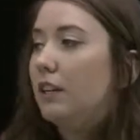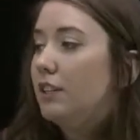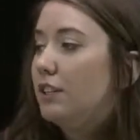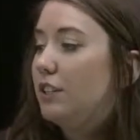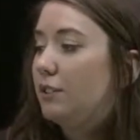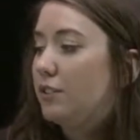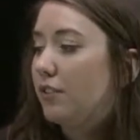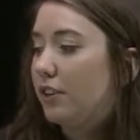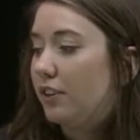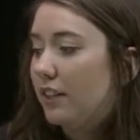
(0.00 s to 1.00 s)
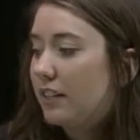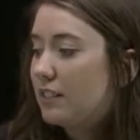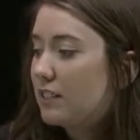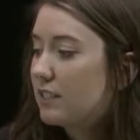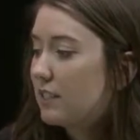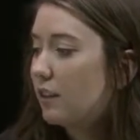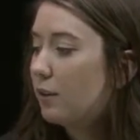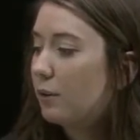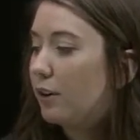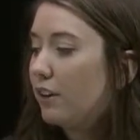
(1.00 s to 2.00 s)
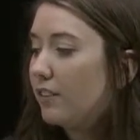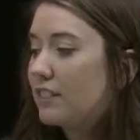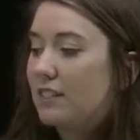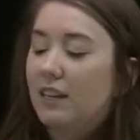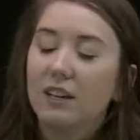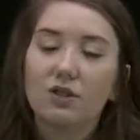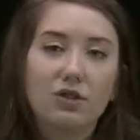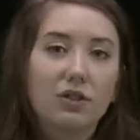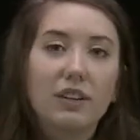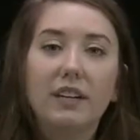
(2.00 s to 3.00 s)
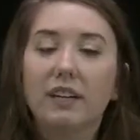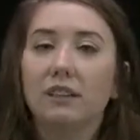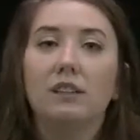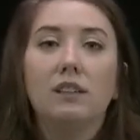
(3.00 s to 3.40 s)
to use for your lists, or if it's history,